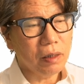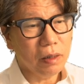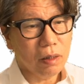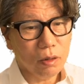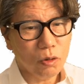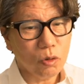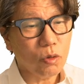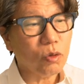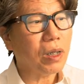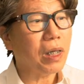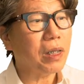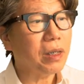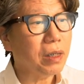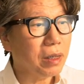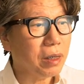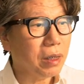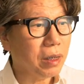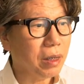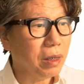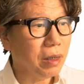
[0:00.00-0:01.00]
it is
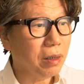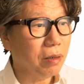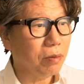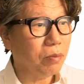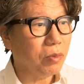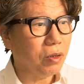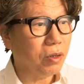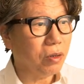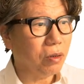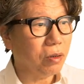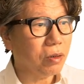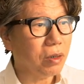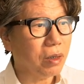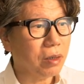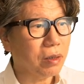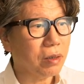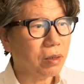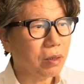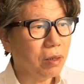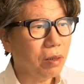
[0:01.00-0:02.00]
necessary to determine which
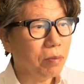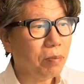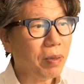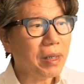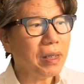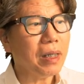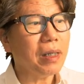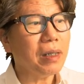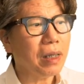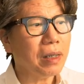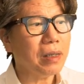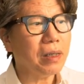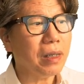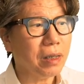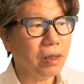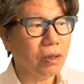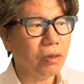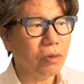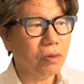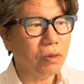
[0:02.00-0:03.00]
periodontal support
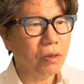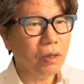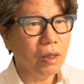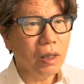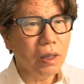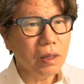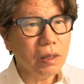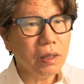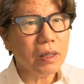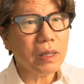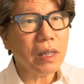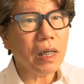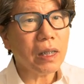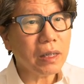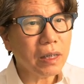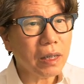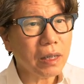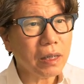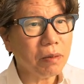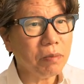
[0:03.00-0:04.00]
is better. If
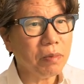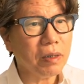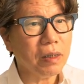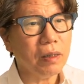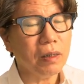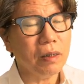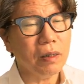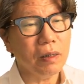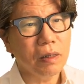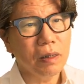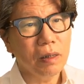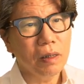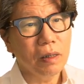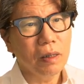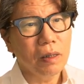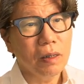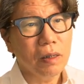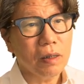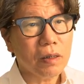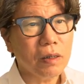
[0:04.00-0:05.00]
symptoms occur,
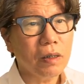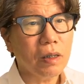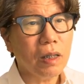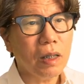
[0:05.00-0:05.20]
it is also